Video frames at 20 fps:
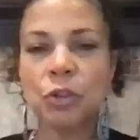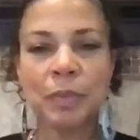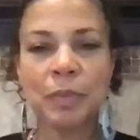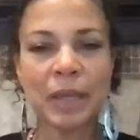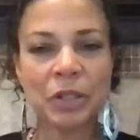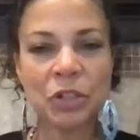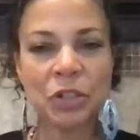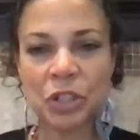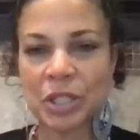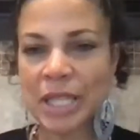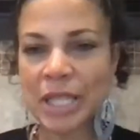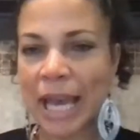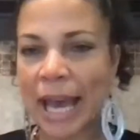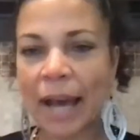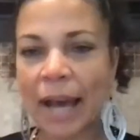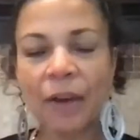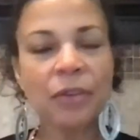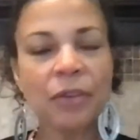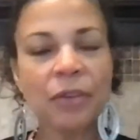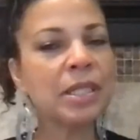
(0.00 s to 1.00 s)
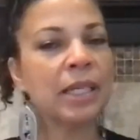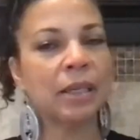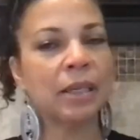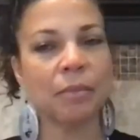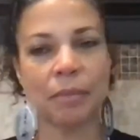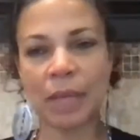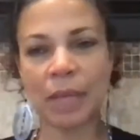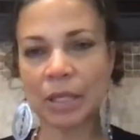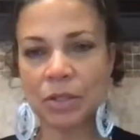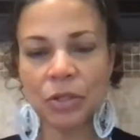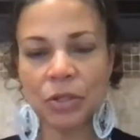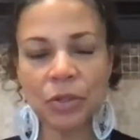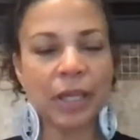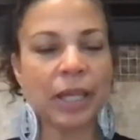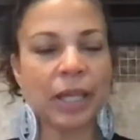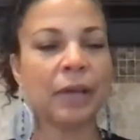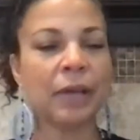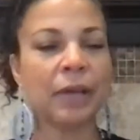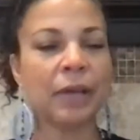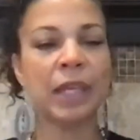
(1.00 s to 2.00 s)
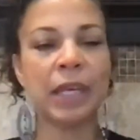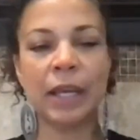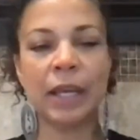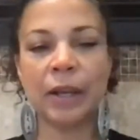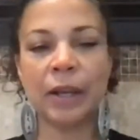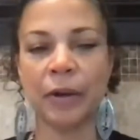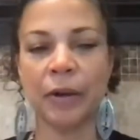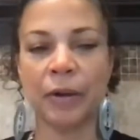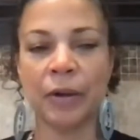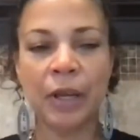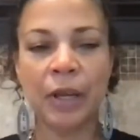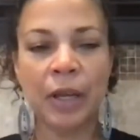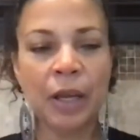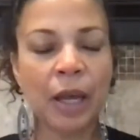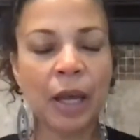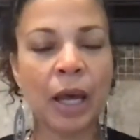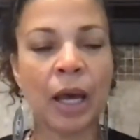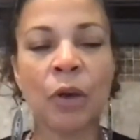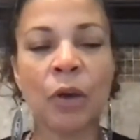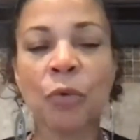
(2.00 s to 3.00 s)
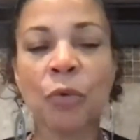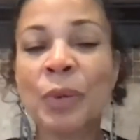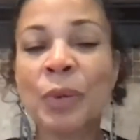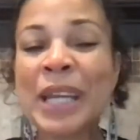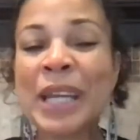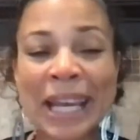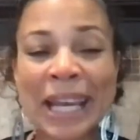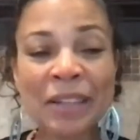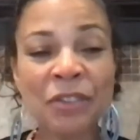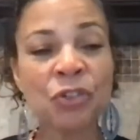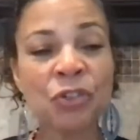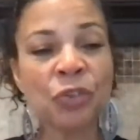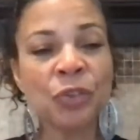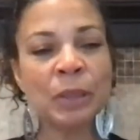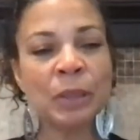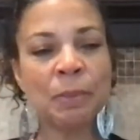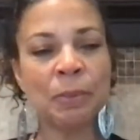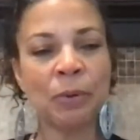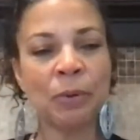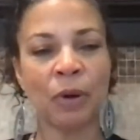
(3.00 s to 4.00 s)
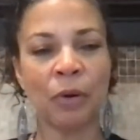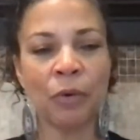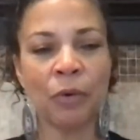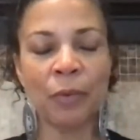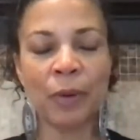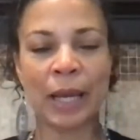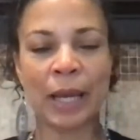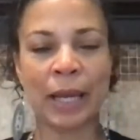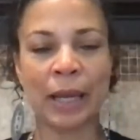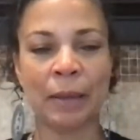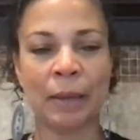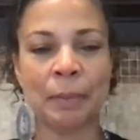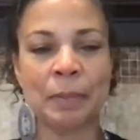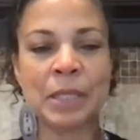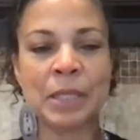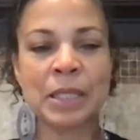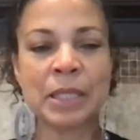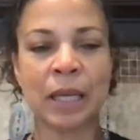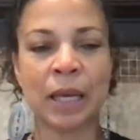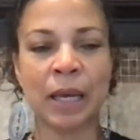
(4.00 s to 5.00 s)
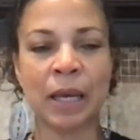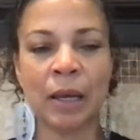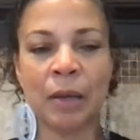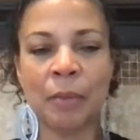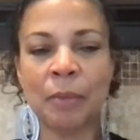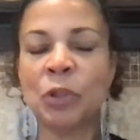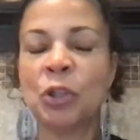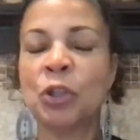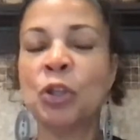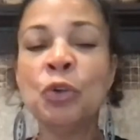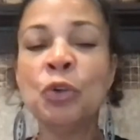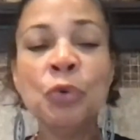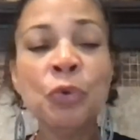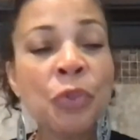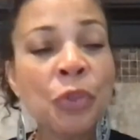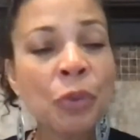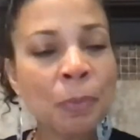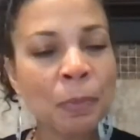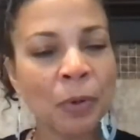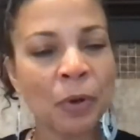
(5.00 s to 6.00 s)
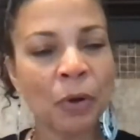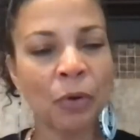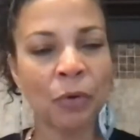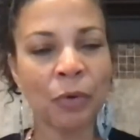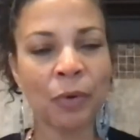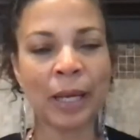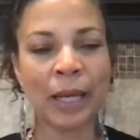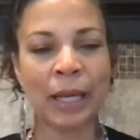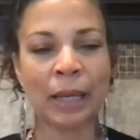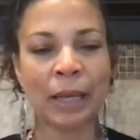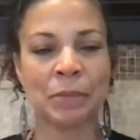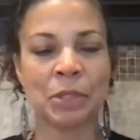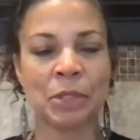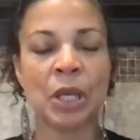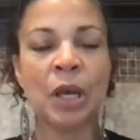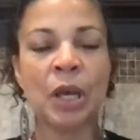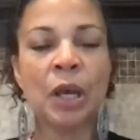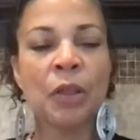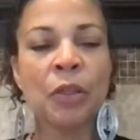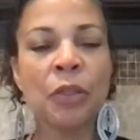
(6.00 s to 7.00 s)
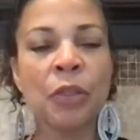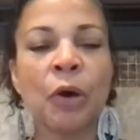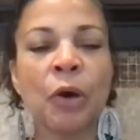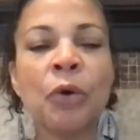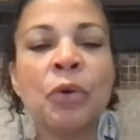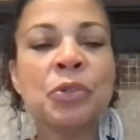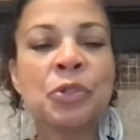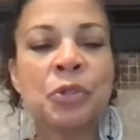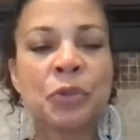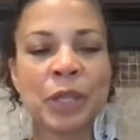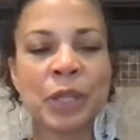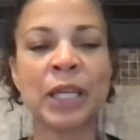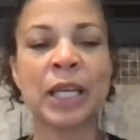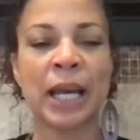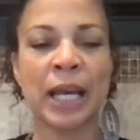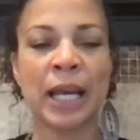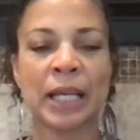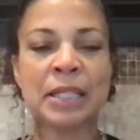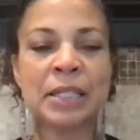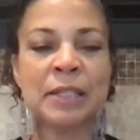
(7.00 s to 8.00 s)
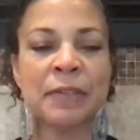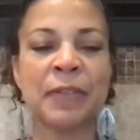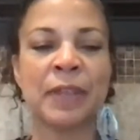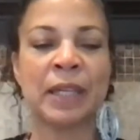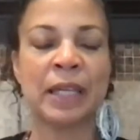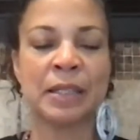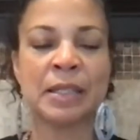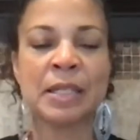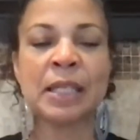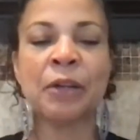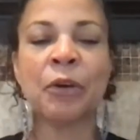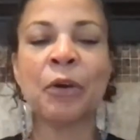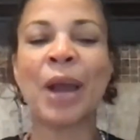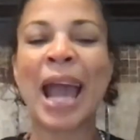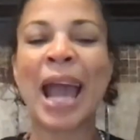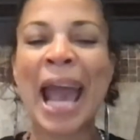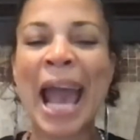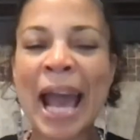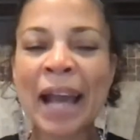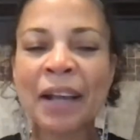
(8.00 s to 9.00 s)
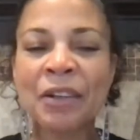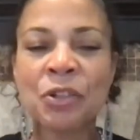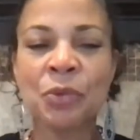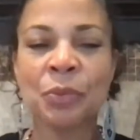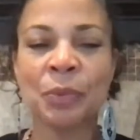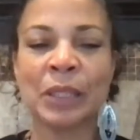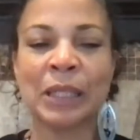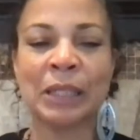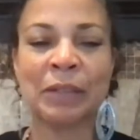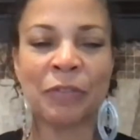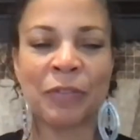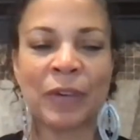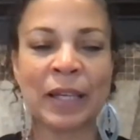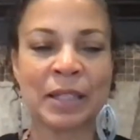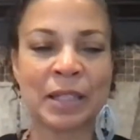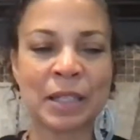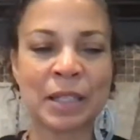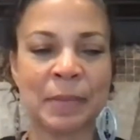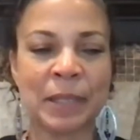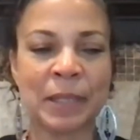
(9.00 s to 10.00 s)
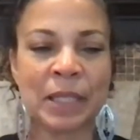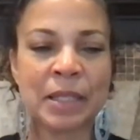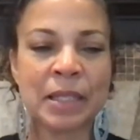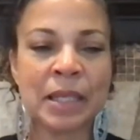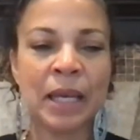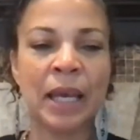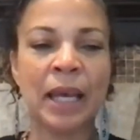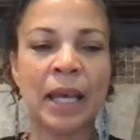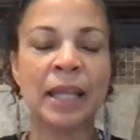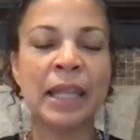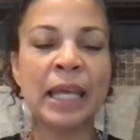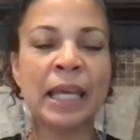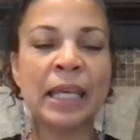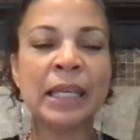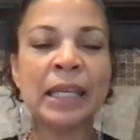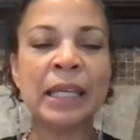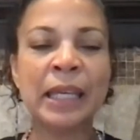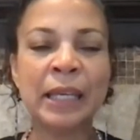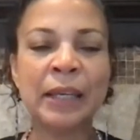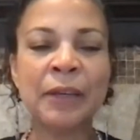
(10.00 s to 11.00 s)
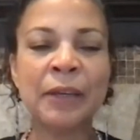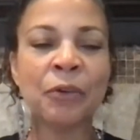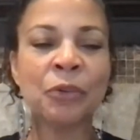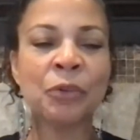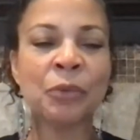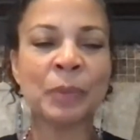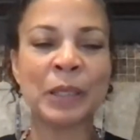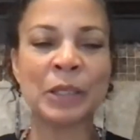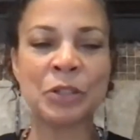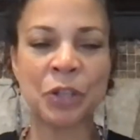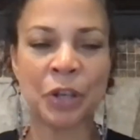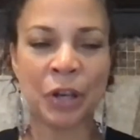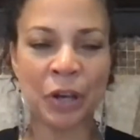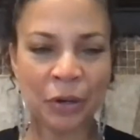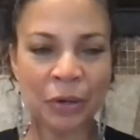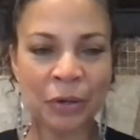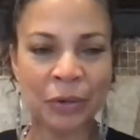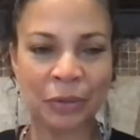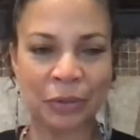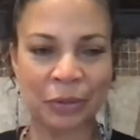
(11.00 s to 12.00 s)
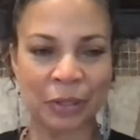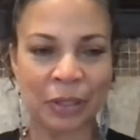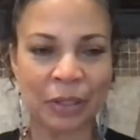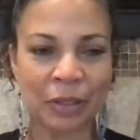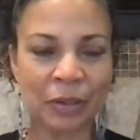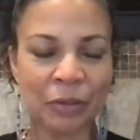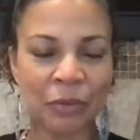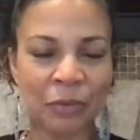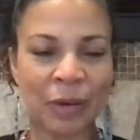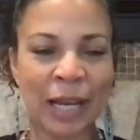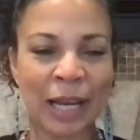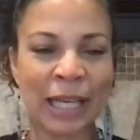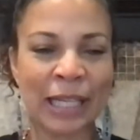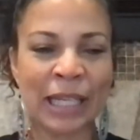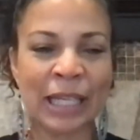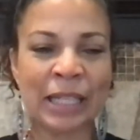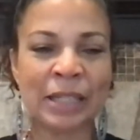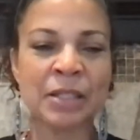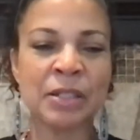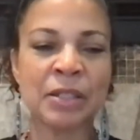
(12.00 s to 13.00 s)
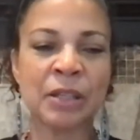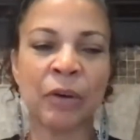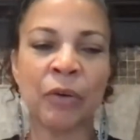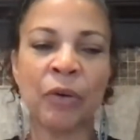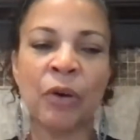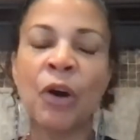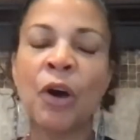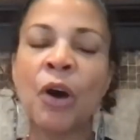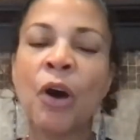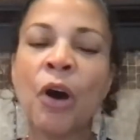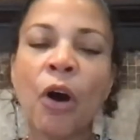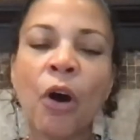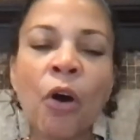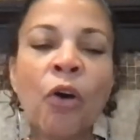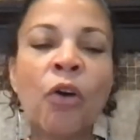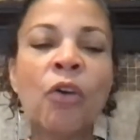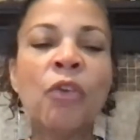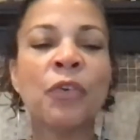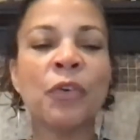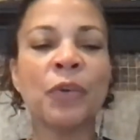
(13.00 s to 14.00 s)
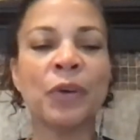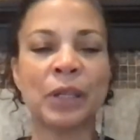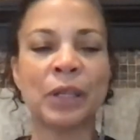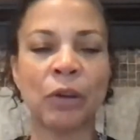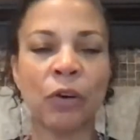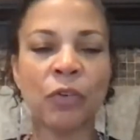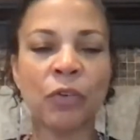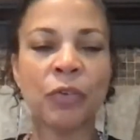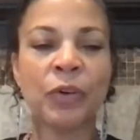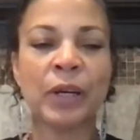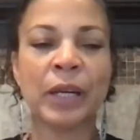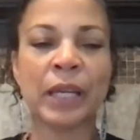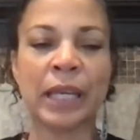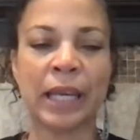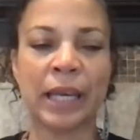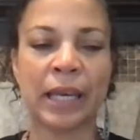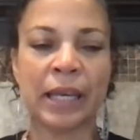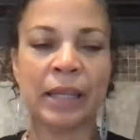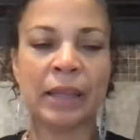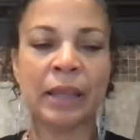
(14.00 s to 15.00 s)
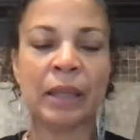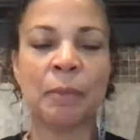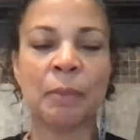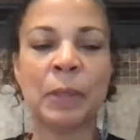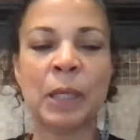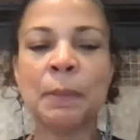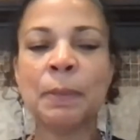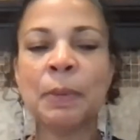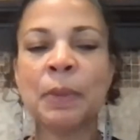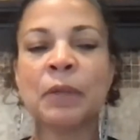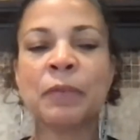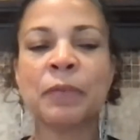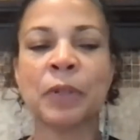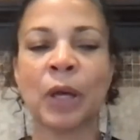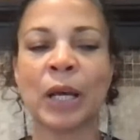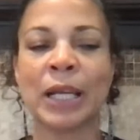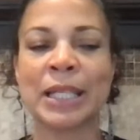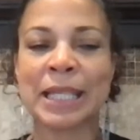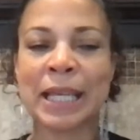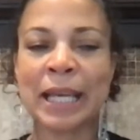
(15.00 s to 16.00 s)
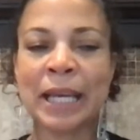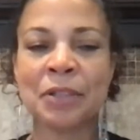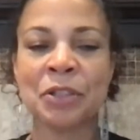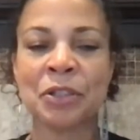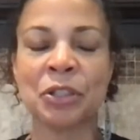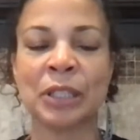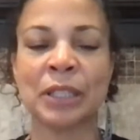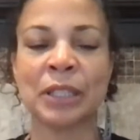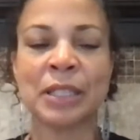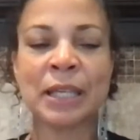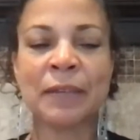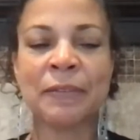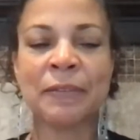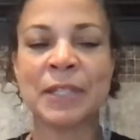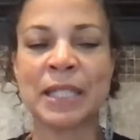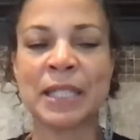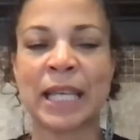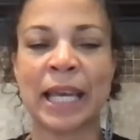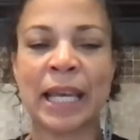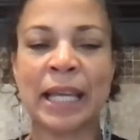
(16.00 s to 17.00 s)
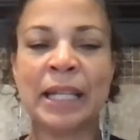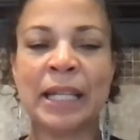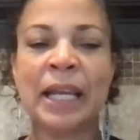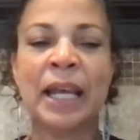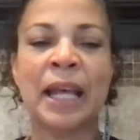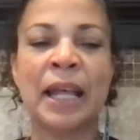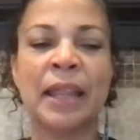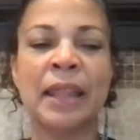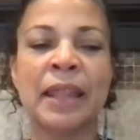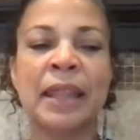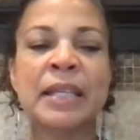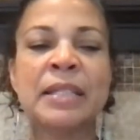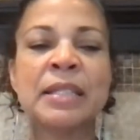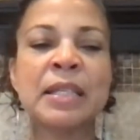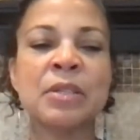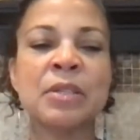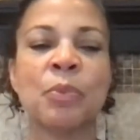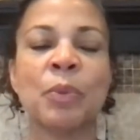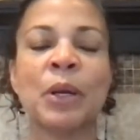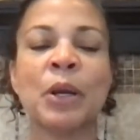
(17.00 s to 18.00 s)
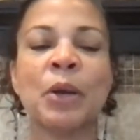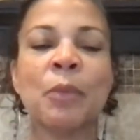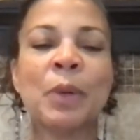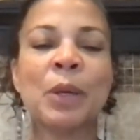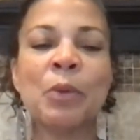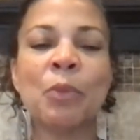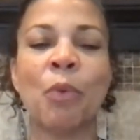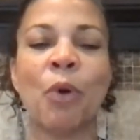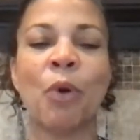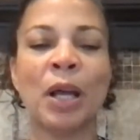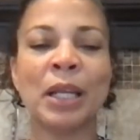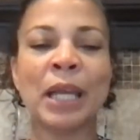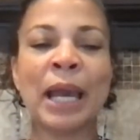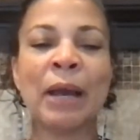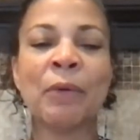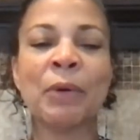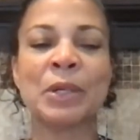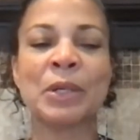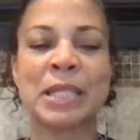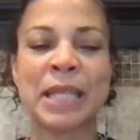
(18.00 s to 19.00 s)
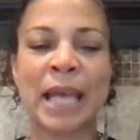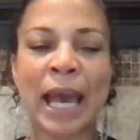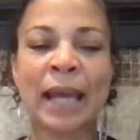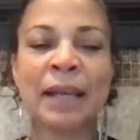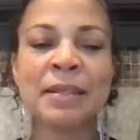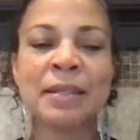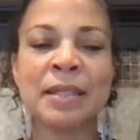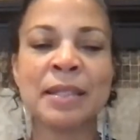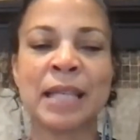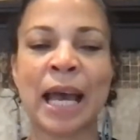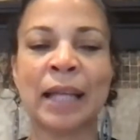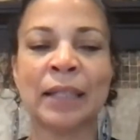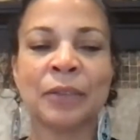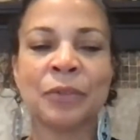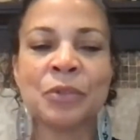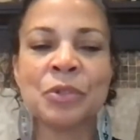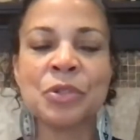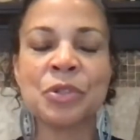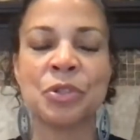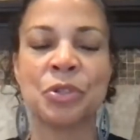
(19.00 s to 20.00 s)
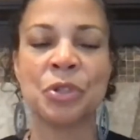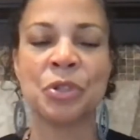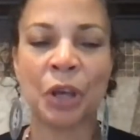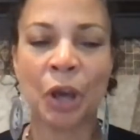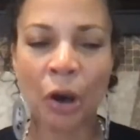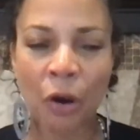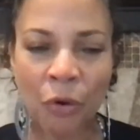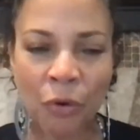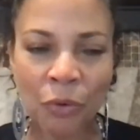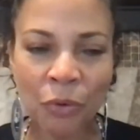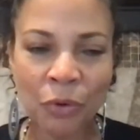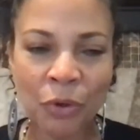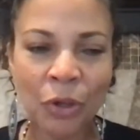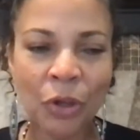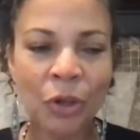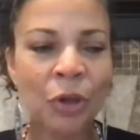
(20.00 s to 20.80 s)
mentioned housing, mental health care, reentry programs, youth programs. Those are the kinds of things that are actual investments that yield return, right? And so over and over again, the people of Los Angeles have said, this is where we want our tax dollars to go.